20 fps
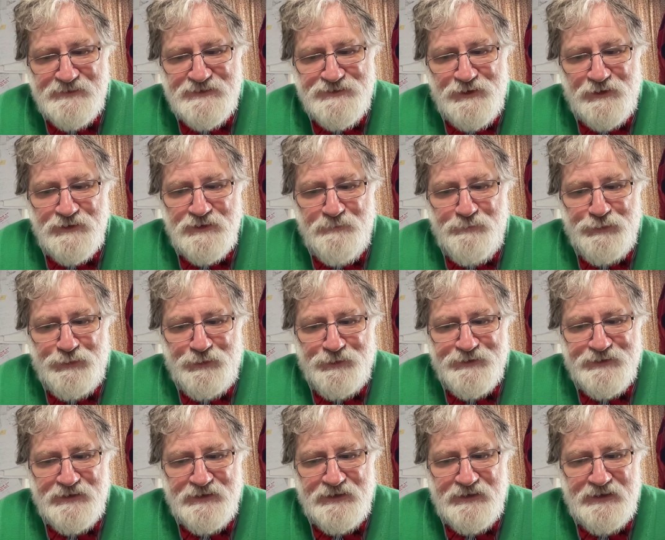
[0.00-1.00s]
stronger
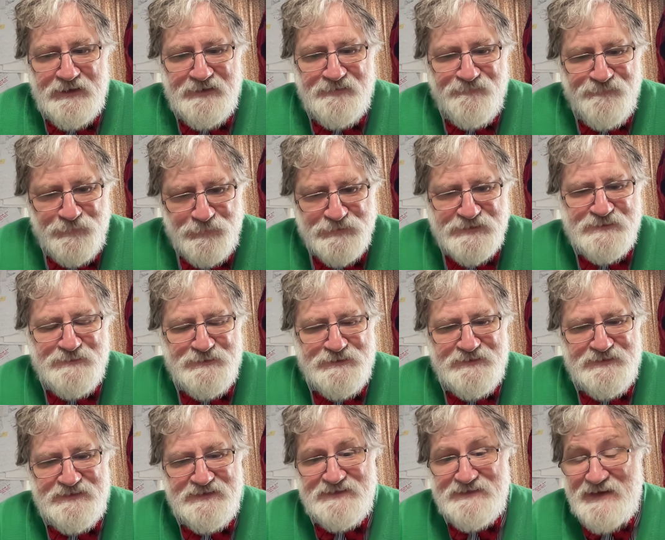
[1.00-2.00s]
border enforcement
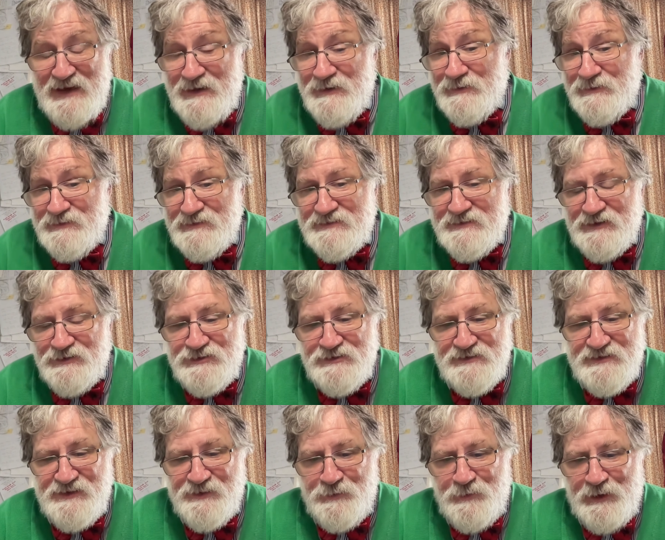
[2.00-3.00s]
and deterrence, such
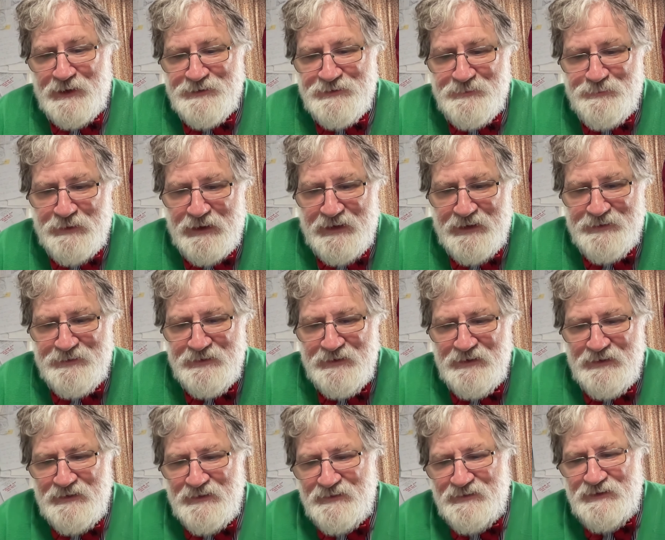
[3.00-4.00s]
as the Rwanda plan,
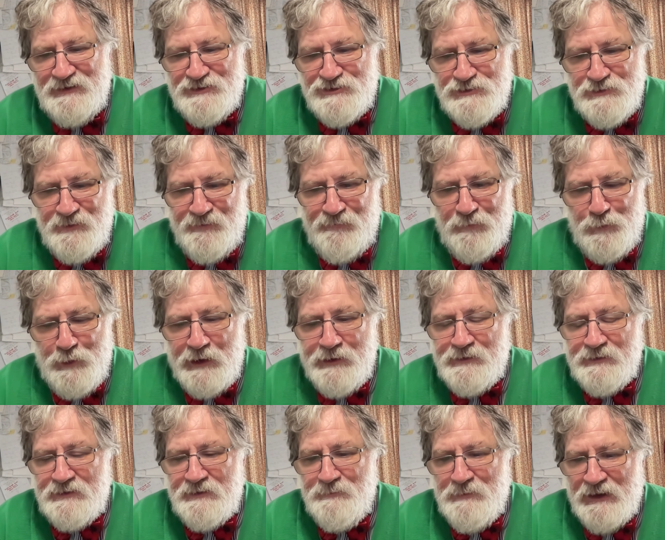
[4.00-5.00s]
the issue of
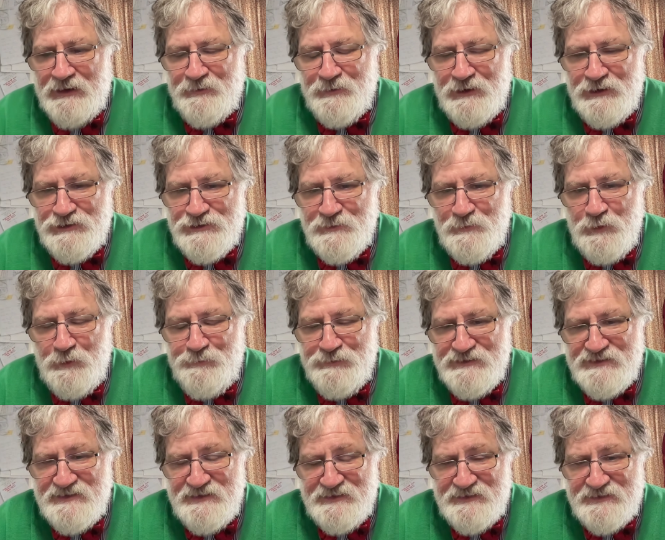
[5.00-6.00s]
irregular migration will
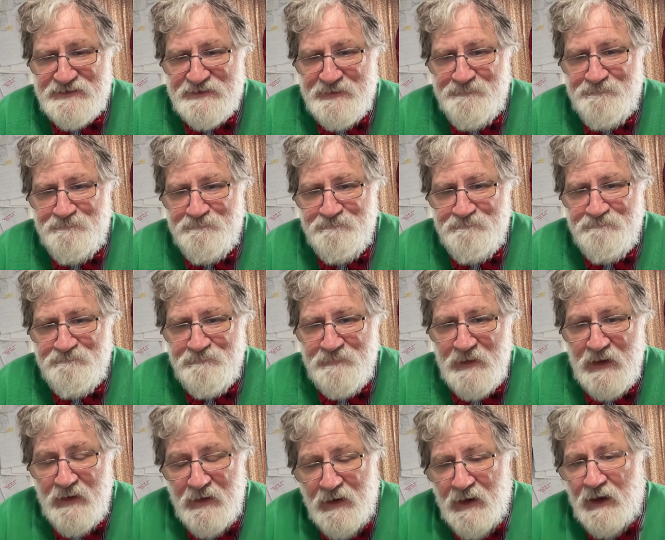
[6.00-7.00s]
persist.
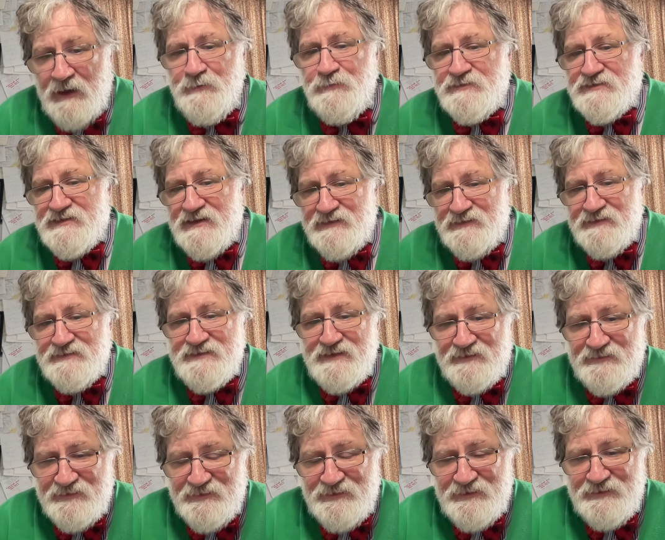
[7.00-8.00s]
I would say there's a
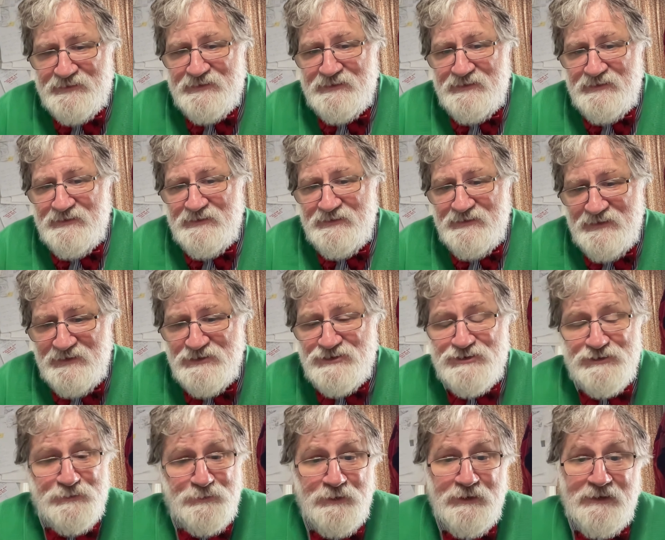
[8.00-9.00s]
third
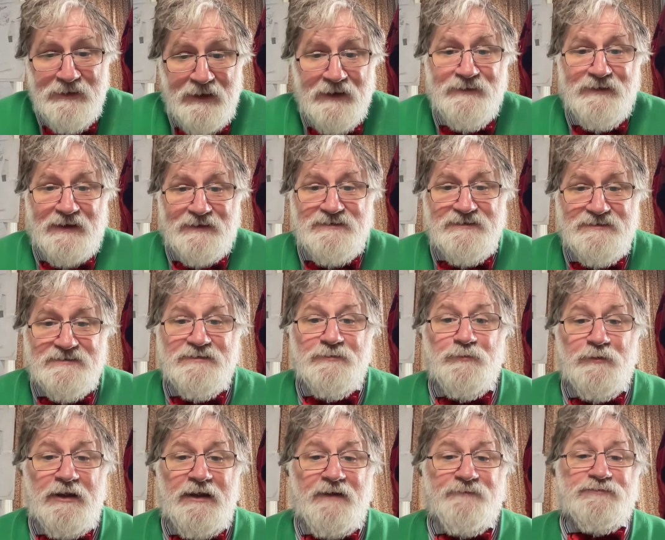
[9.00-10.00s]
issue, and that is that
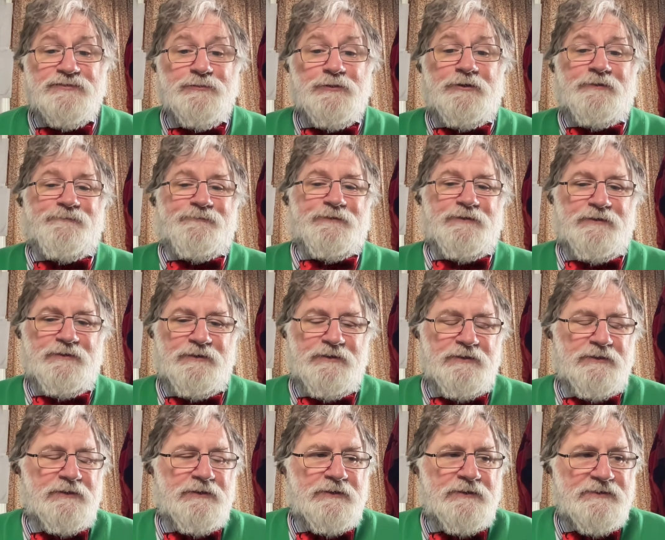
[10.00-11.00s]
we have to offer
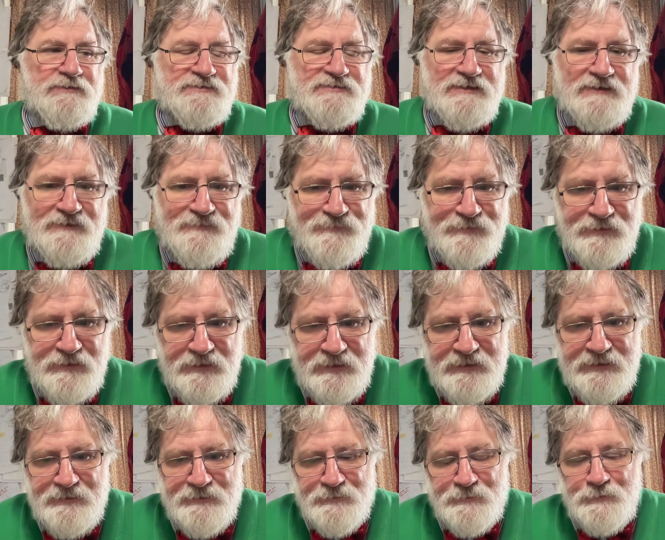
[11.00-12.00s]
safe and
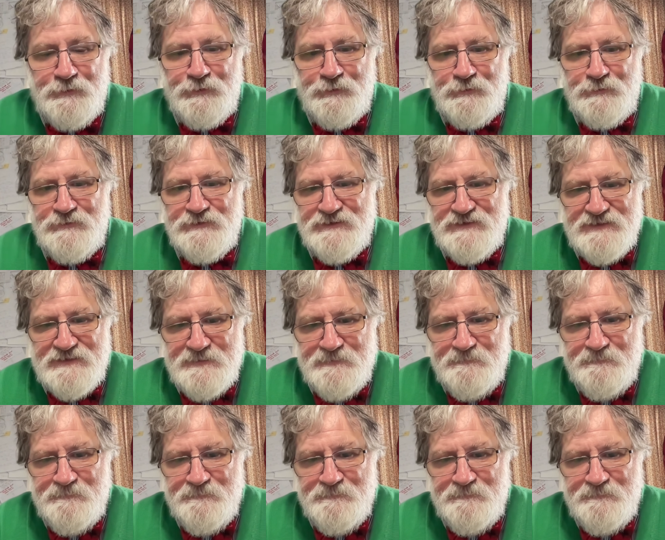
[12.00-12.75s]
legal routes.